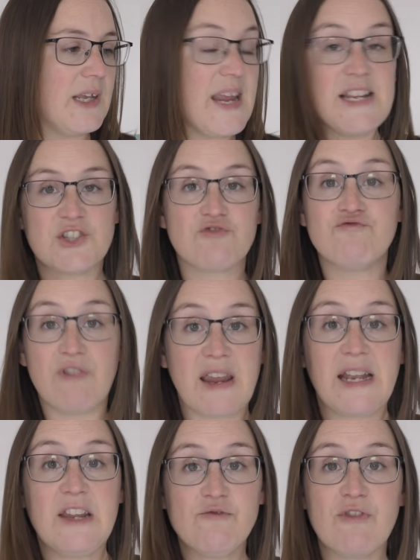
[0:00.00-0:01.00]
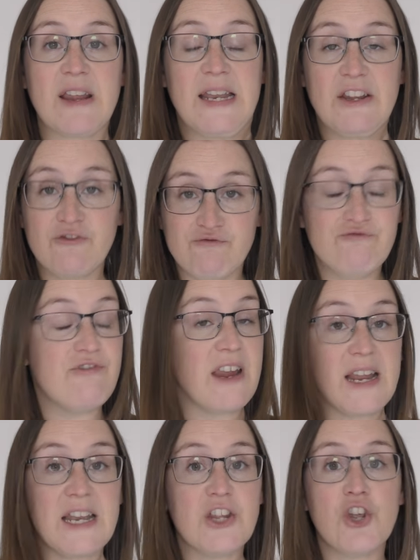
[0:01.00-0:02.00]
It's really, really,
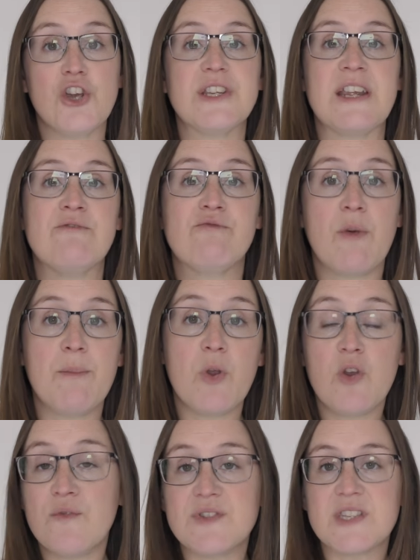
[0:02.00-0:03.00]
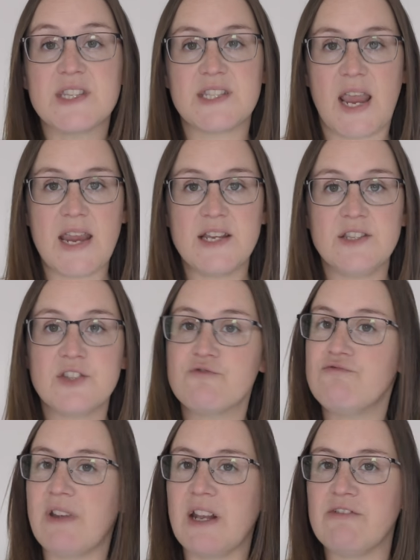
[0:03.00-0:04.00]
really good. It removes the stains
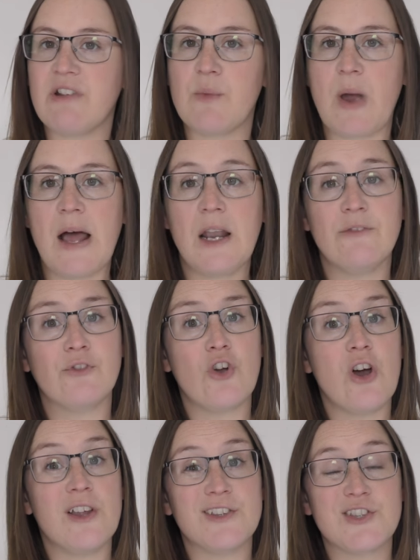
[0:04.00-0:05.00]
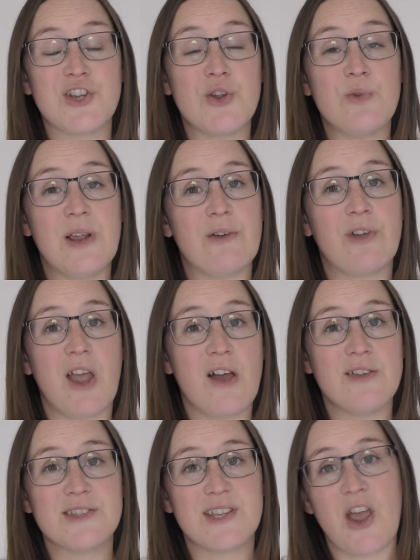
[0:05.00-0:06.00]
really, really well. I've got two little
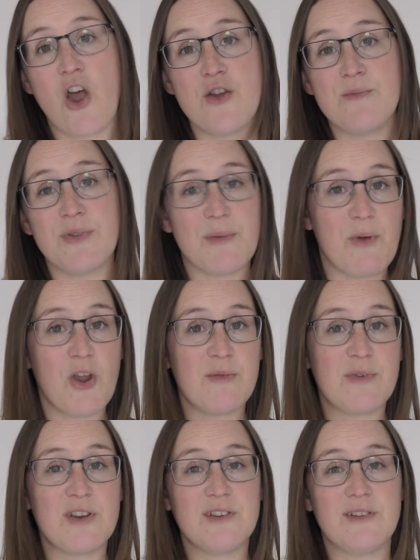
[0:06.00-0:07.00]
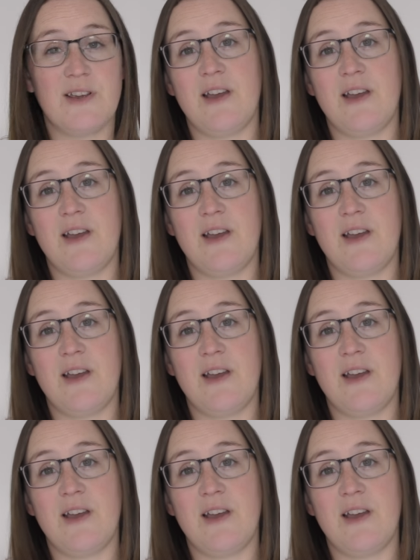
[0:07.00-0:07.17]
girls home at the moment.